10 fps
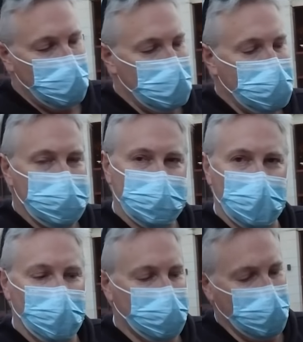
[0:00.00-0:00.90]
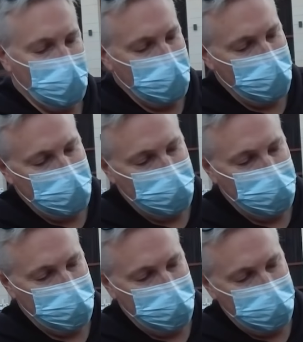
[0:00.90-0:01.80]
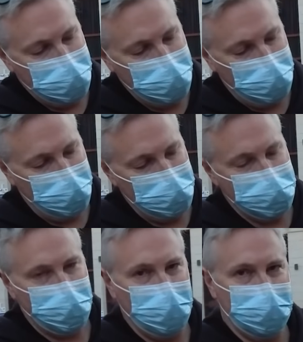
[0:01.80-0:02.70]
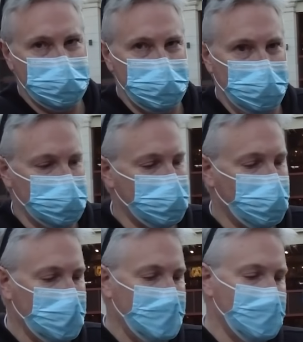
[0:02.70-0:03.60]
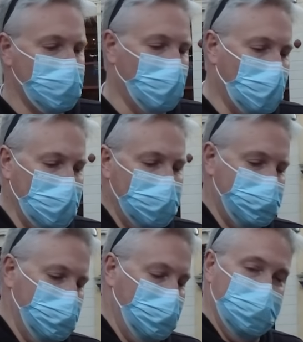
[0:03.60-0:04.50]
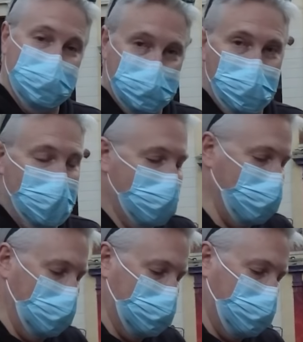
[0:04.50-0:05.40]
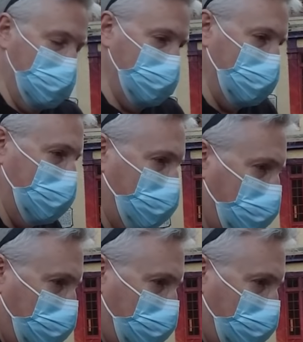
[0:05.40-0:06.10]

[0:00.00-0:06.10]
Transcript: The heat's coming from right around in, in here, in these vents. So what is it? Is it the battery? Let's find out.